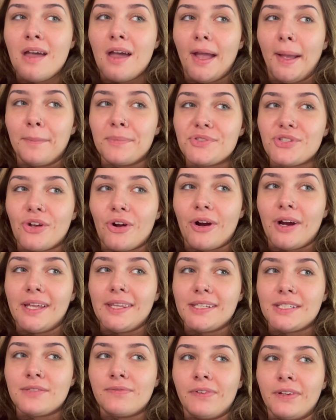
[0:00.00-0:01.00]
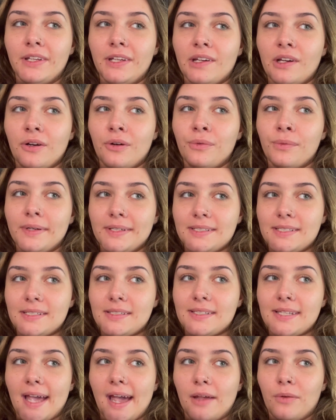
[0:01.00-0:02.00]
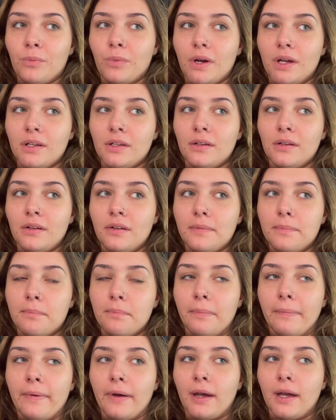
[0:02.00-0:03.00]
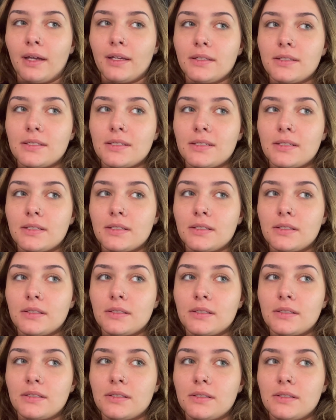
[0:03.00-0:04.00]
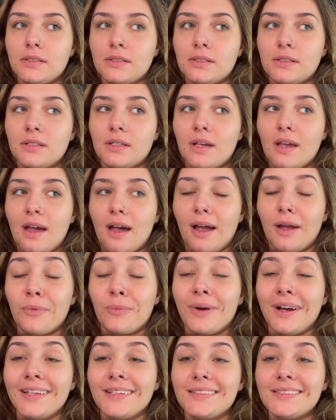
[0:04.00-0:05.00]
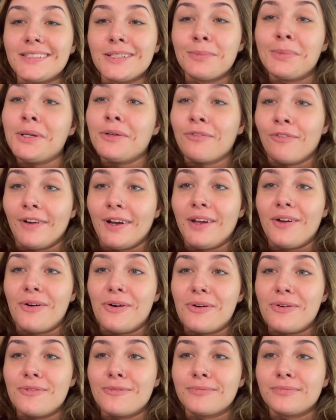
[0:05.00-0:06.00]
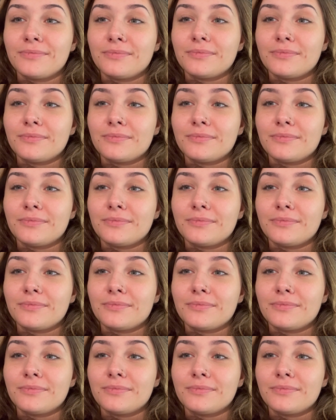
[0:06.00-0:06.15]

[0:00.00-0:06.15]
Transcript: I'm sorry this video was a sad one, but I want to be real.